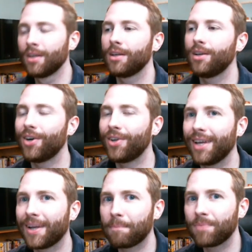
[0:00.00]

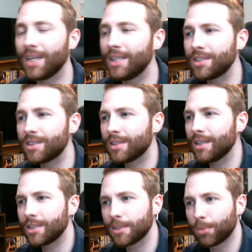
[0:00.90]
Like... it's
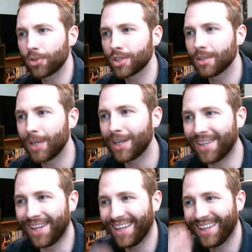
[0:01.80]
just bullshit, man.
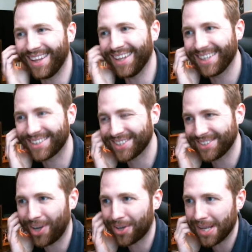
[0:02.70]
Like, just
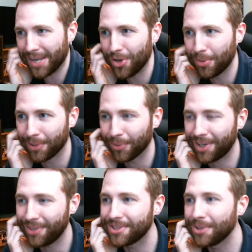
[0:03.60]
talk like a human. What are
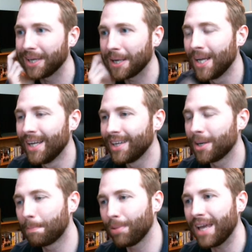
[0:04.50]
you doing?
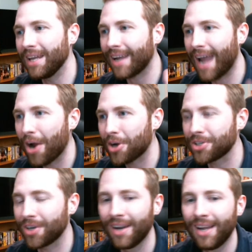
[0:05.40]
You're playing a
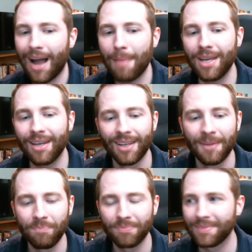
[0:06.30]
character. I mean,
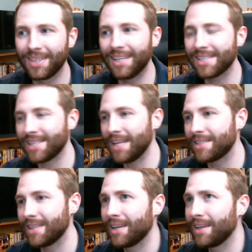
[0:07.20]
in a sense
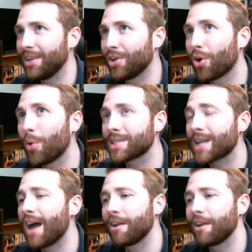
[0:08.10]
that you're always kind